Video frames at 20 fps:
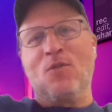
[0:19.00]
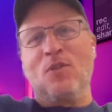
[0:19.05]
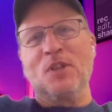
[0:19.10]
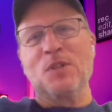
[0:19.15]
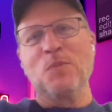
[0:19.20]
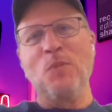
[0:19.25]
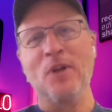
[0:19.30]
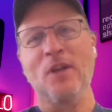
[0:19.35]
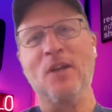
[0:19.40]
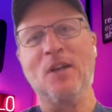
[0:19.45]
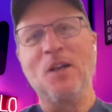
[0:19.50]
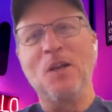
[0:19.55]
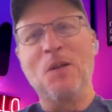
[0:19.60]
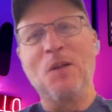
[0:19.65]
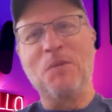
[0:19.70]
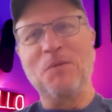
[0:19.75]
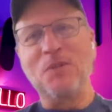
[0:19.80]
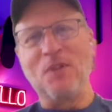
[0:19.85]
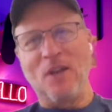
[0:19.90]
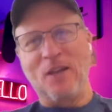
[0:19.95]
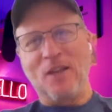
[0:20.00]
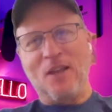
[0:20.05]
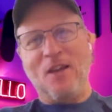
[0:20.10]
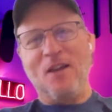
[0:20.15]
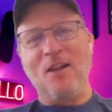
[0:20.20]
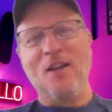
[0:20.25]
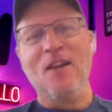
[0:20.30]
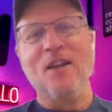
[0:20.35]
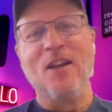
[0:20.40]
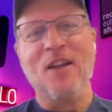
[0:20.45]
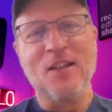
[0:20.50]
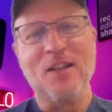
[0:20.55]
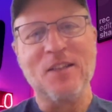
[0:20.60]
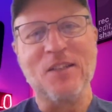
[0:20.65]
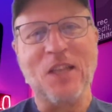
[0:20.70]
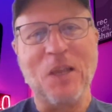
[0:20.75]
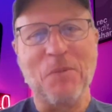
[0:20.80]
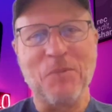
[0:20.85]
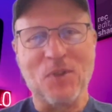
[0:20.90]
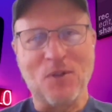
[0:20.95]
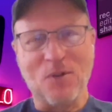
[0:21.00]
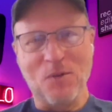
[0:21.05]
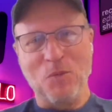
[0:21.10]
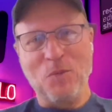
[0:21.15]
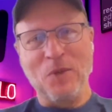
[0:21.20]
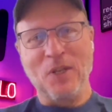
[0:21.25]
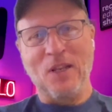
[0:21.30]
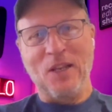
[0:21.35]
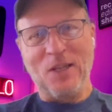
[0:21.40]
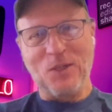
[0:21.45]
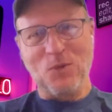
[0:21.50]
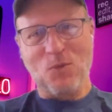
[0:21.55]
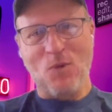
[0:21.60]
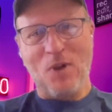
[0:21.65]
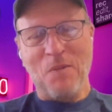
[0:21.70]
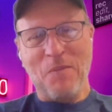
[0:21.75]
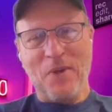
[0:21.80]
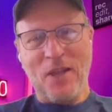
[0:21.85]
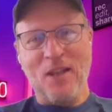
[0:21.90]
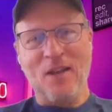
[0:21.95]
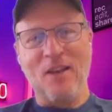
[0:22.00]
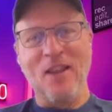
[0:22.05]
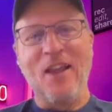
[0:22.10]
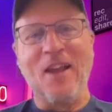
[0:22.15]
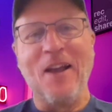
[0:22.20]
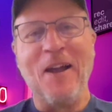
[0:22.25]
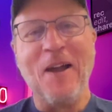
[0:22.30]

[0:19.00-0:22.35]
Cross my arms like a skeptical middle-aged white man.